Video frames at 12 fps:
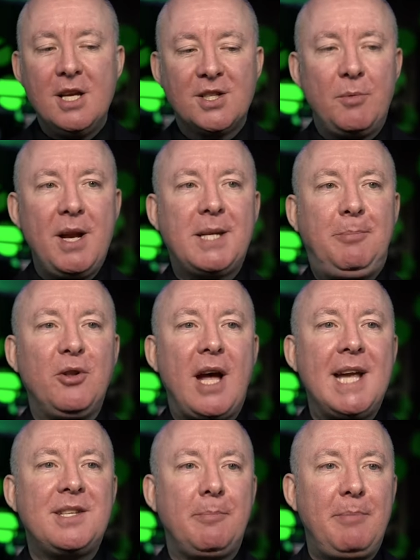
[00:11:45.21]
So we need to put
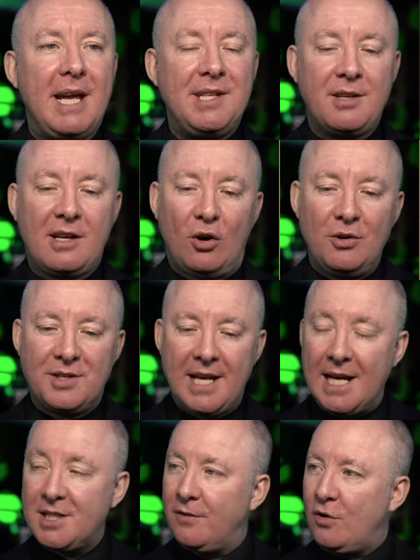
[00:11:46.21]
that into
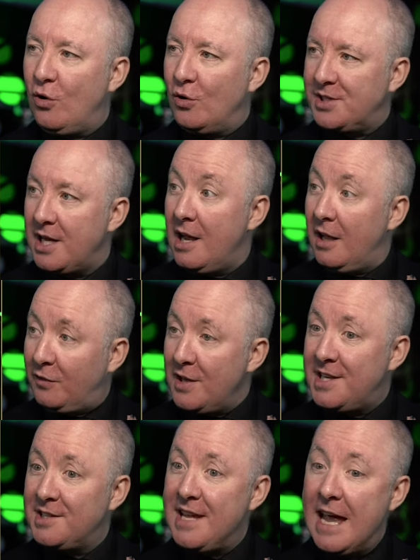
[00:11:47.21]
context. Of course,
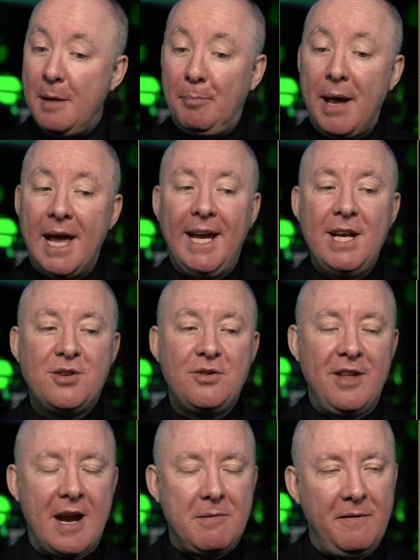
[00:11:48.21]
this is their page,
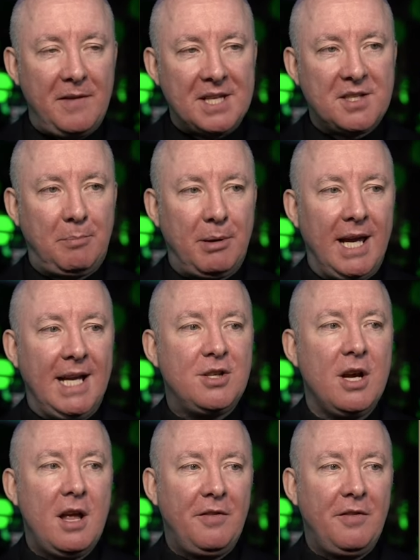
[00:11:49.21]
their investor page.